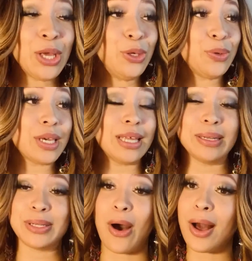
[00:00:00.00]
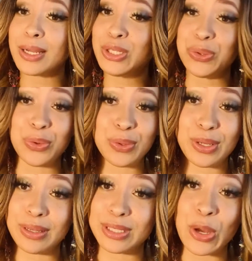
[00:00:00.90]
You can talk to
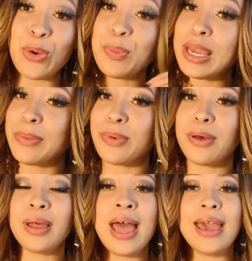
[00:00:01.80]
two people.